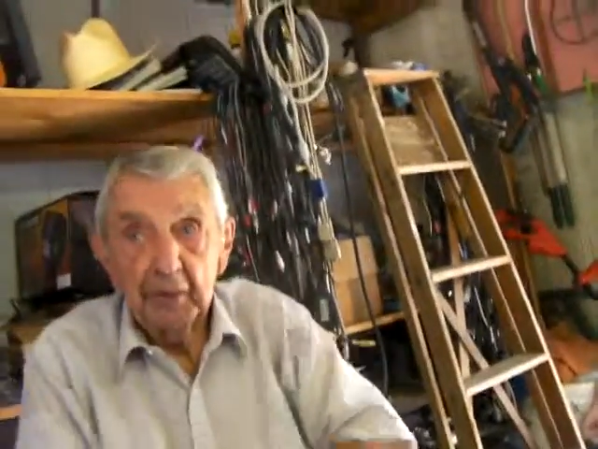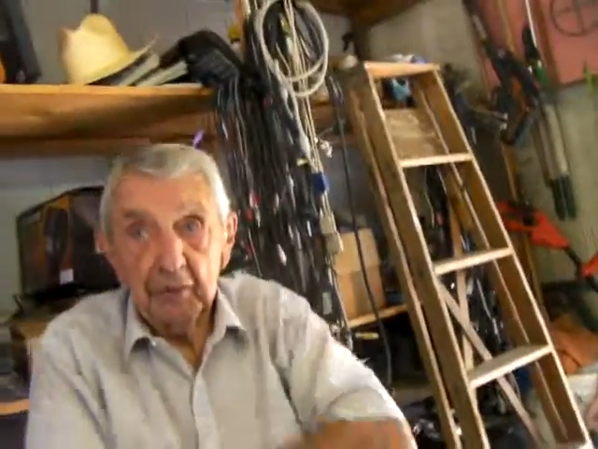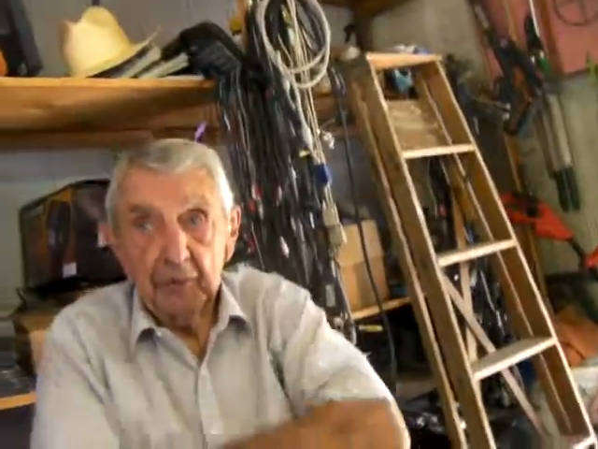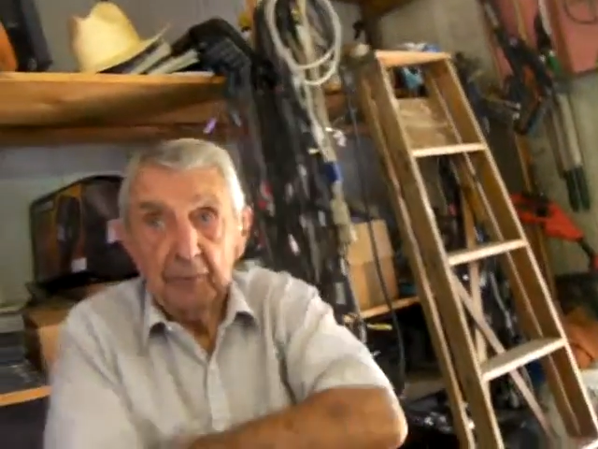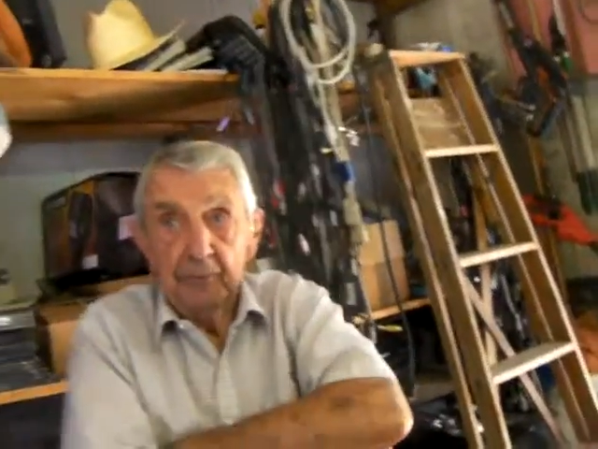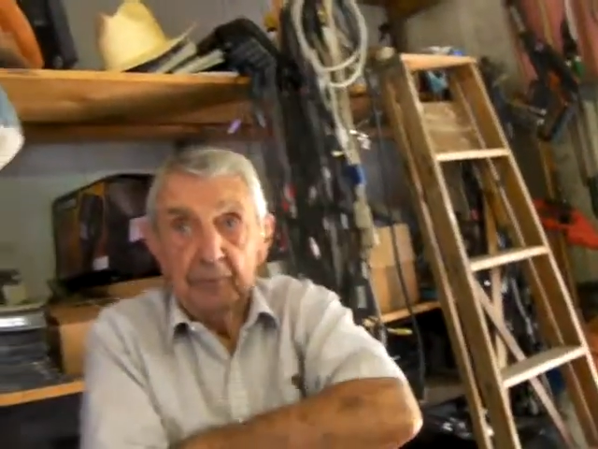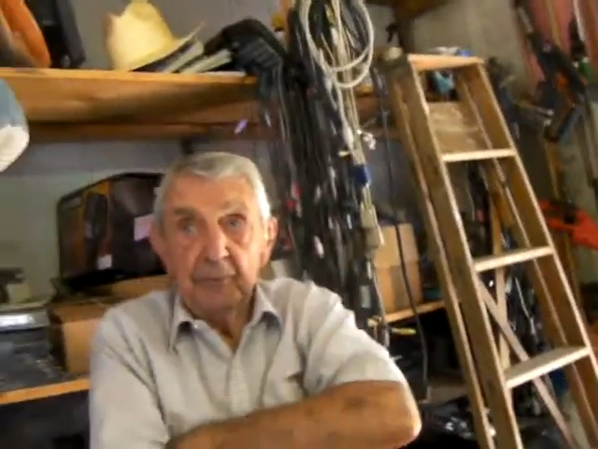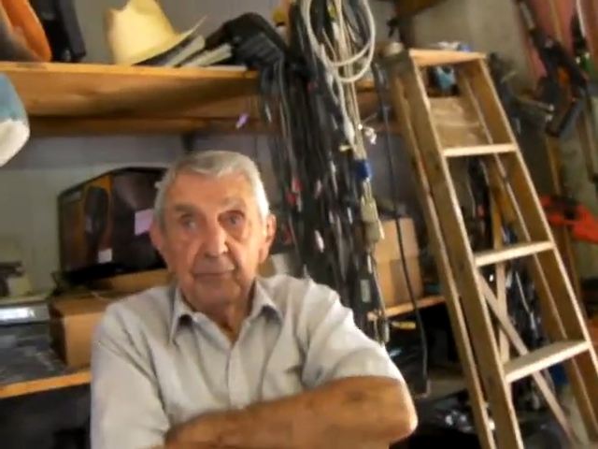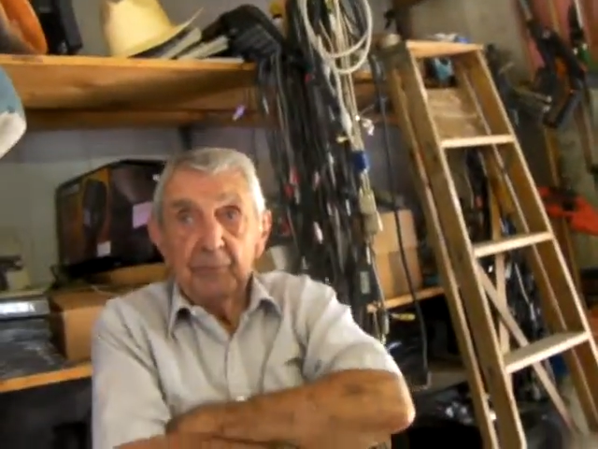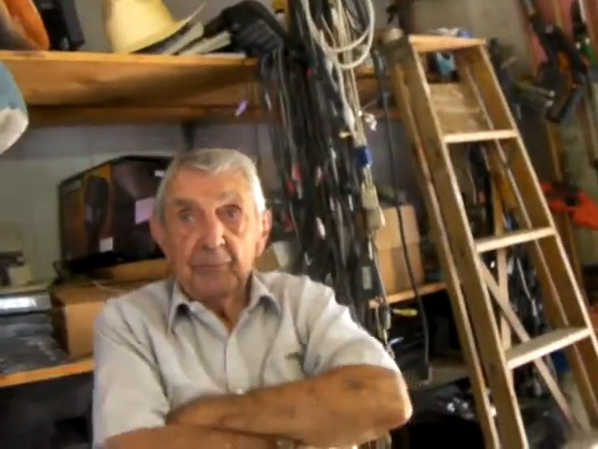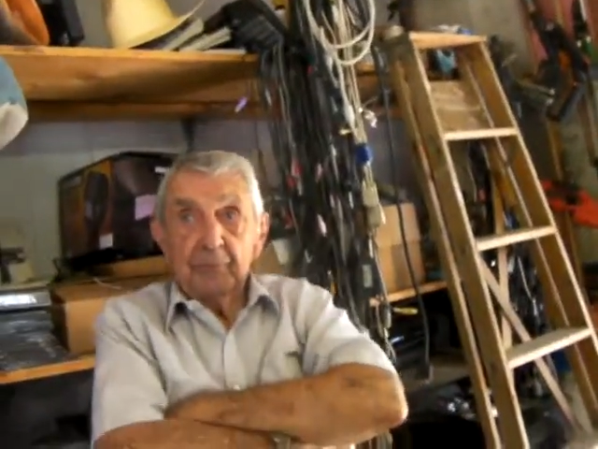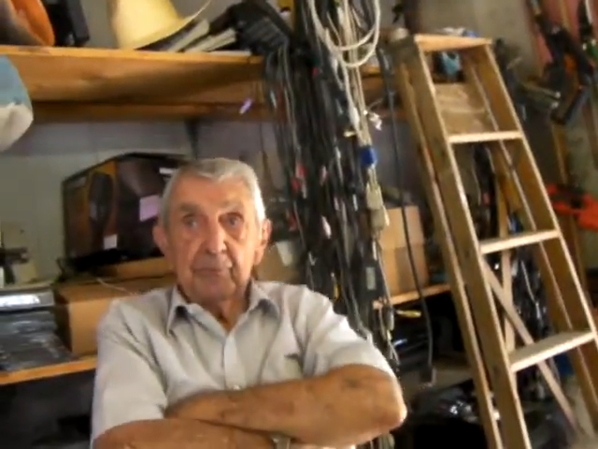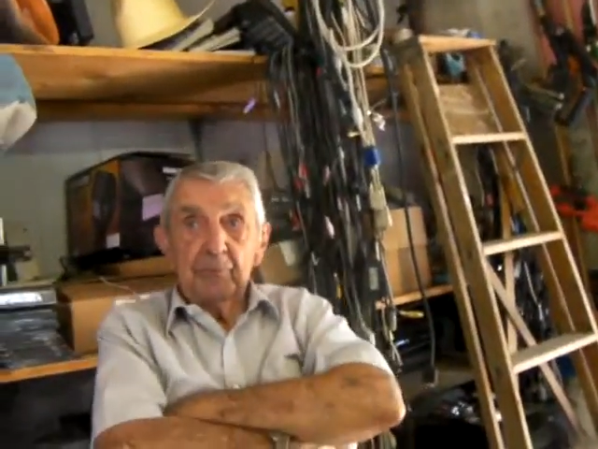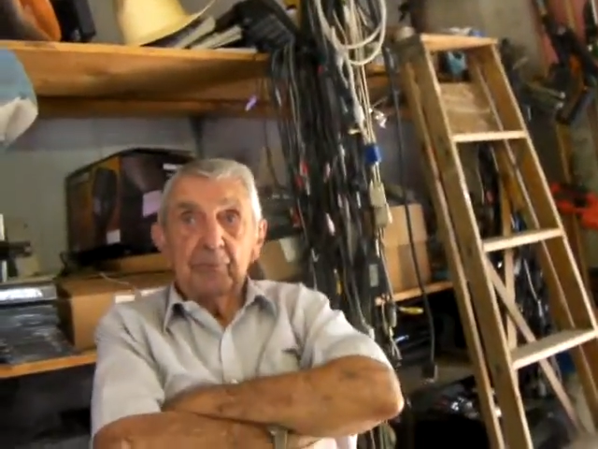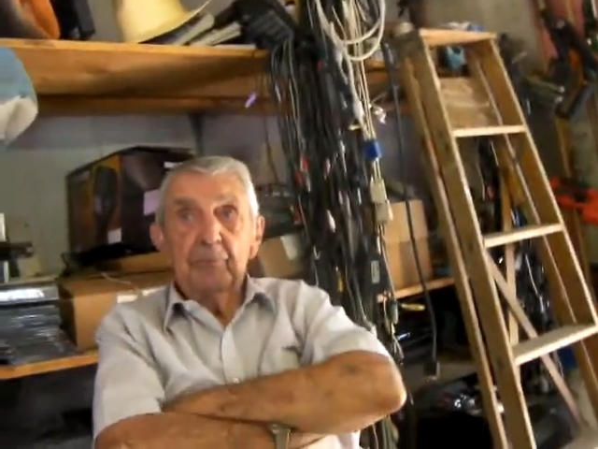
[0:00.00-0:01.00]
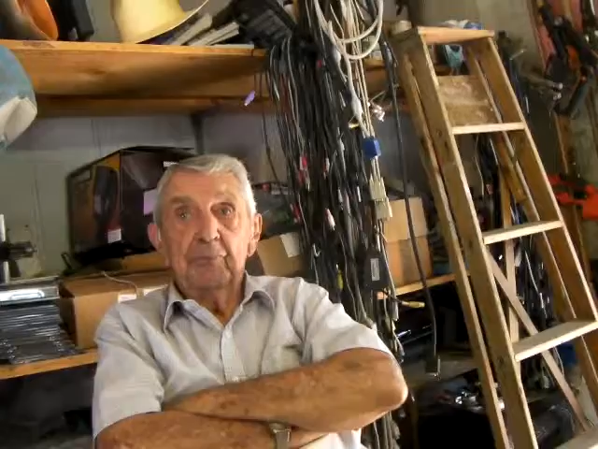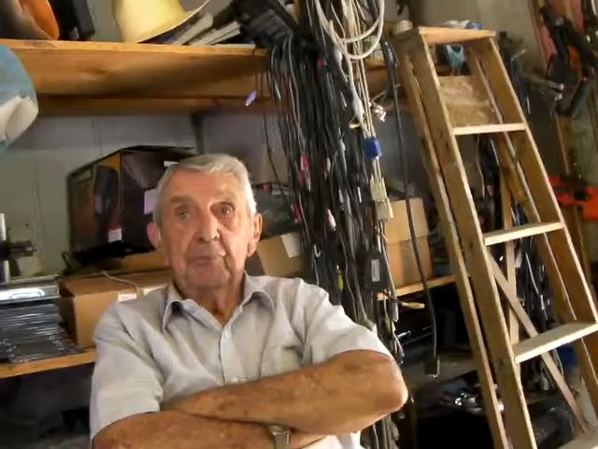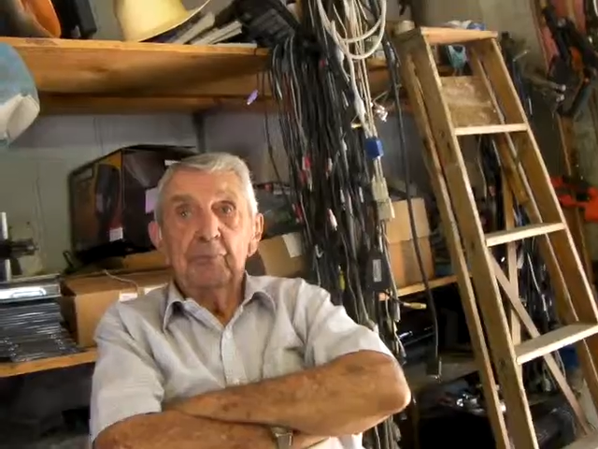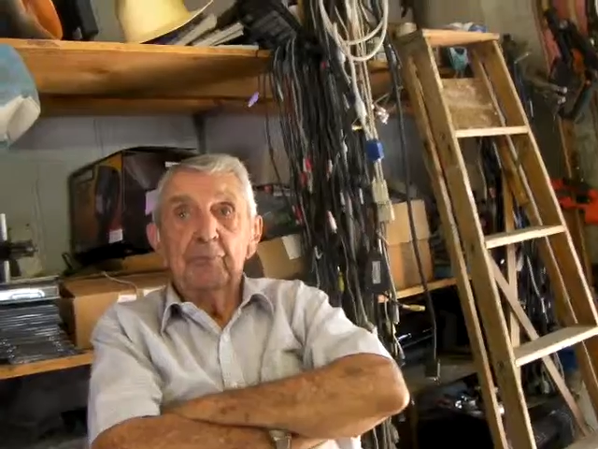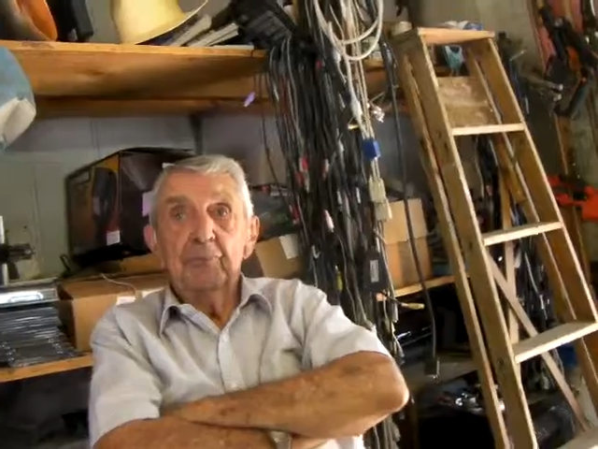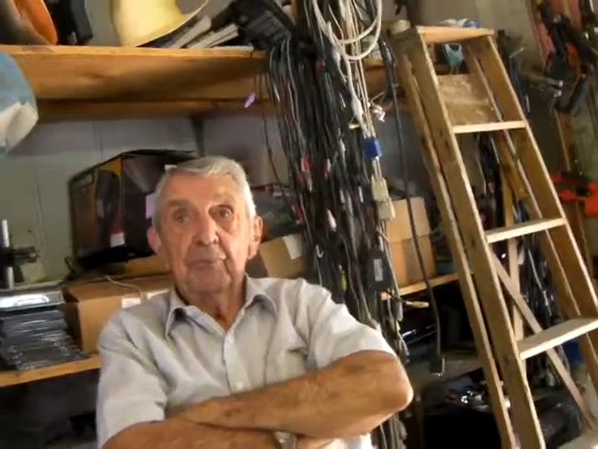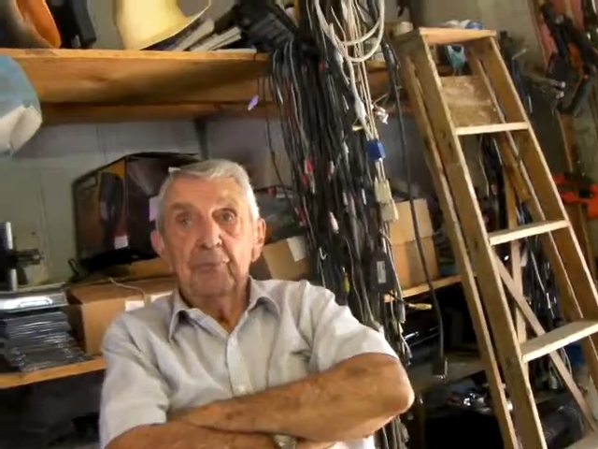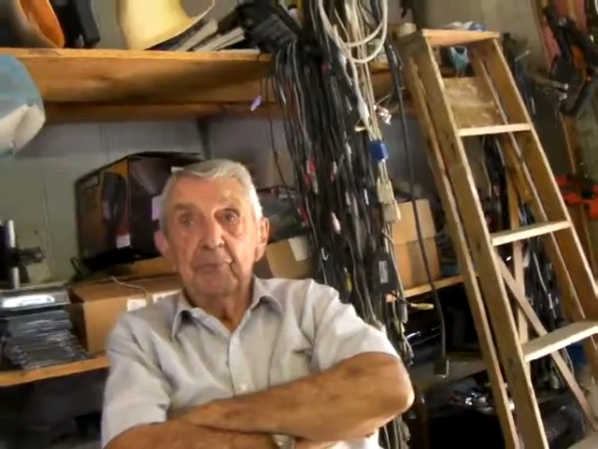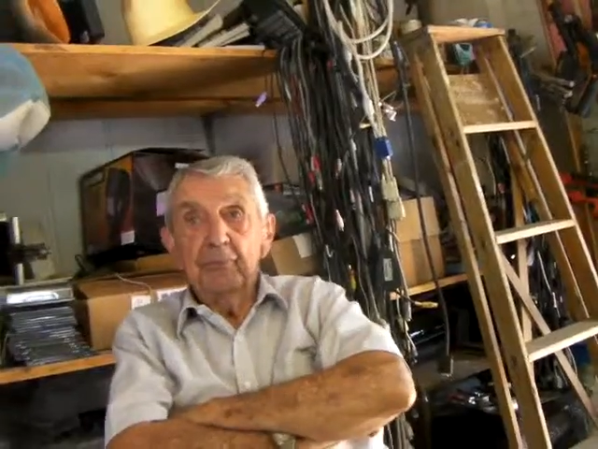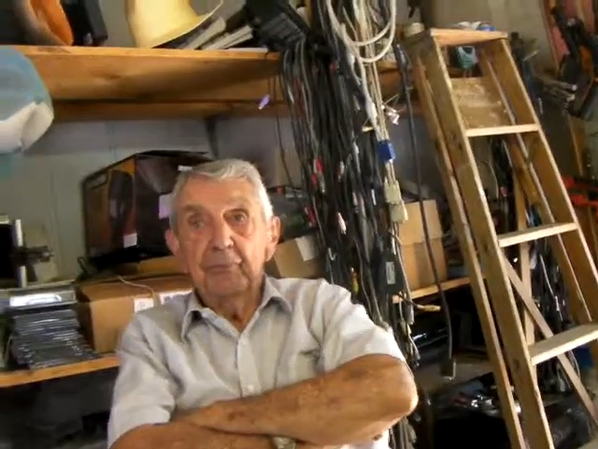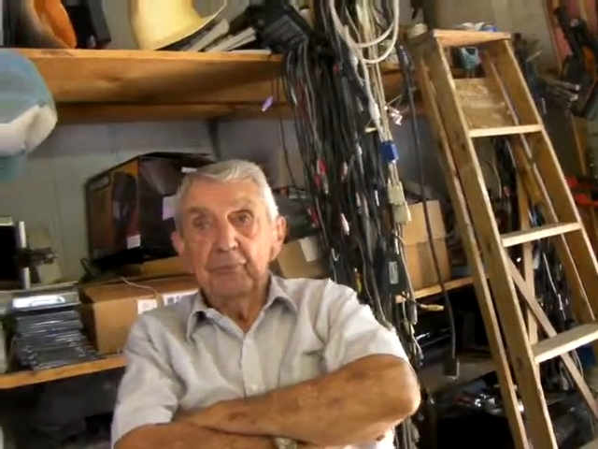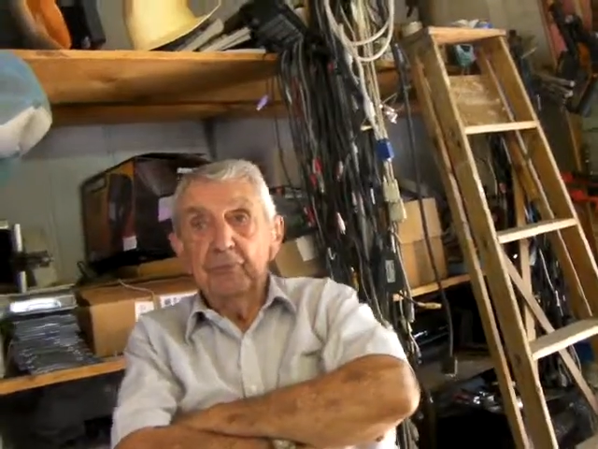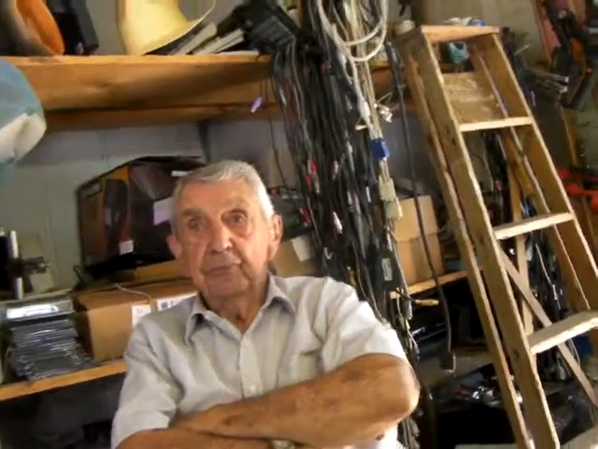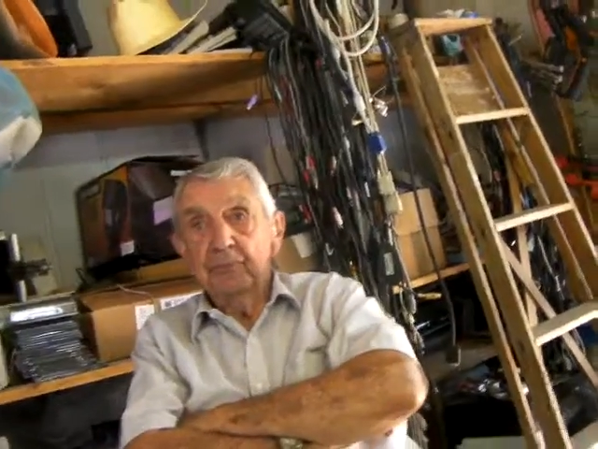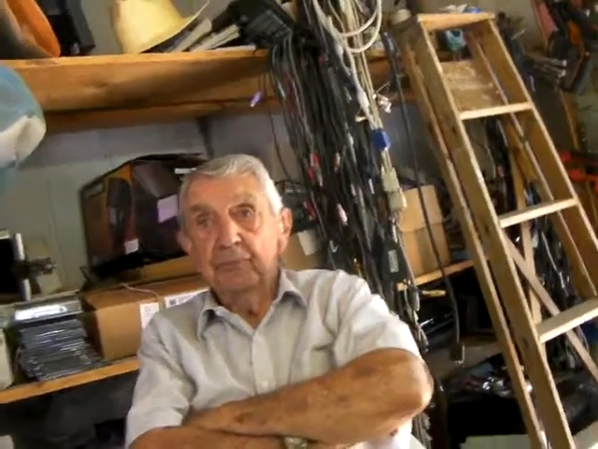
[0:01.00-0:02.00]
Yeah.
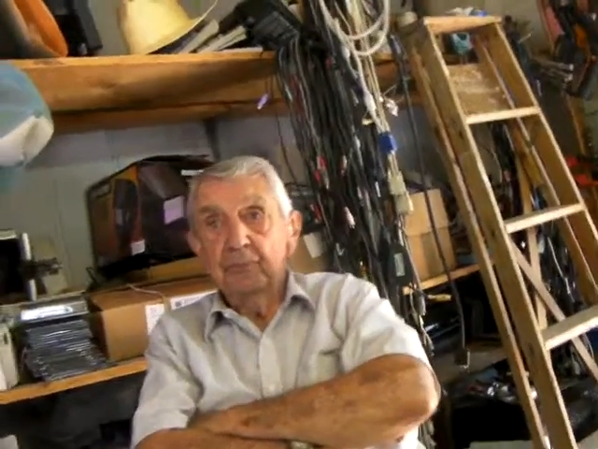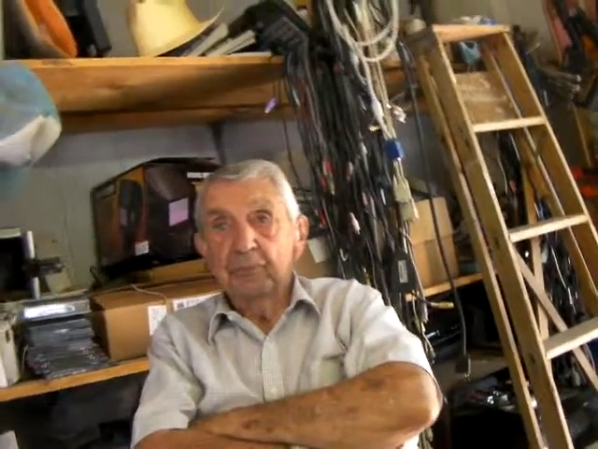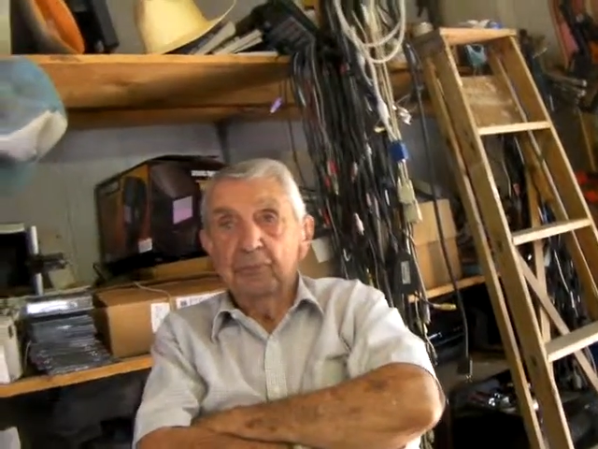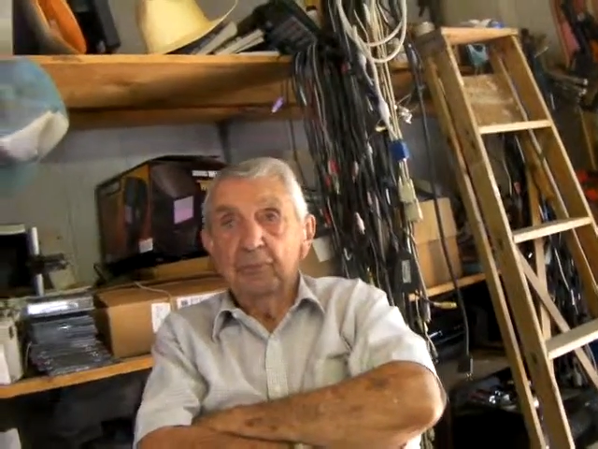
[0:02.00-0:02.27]
Yeah.